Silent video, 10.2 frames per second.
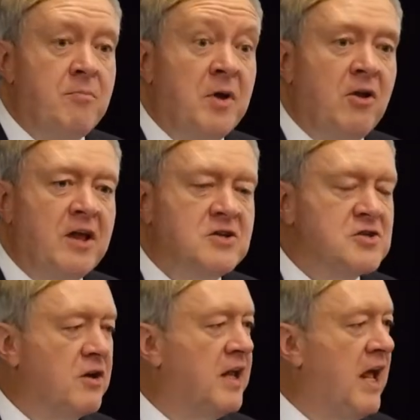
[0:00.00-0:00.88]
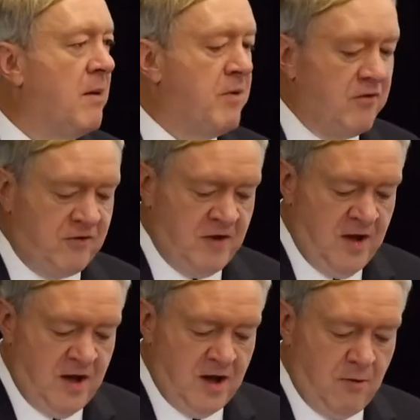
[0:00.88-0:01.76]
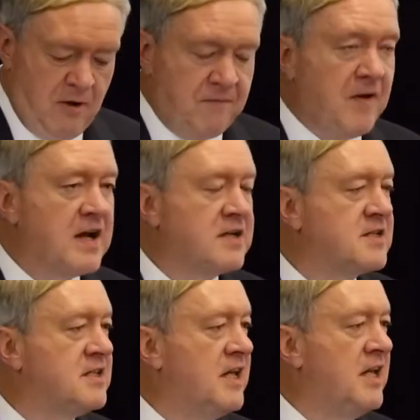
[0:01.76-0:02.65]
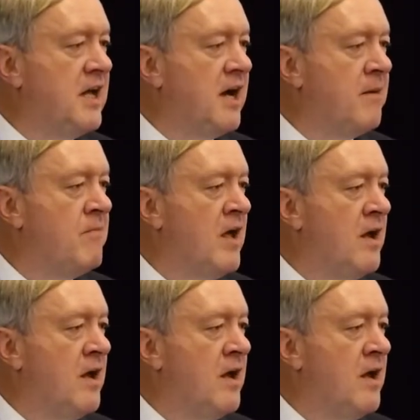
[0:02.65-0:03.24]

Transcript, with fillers: our buildings on campus reflects the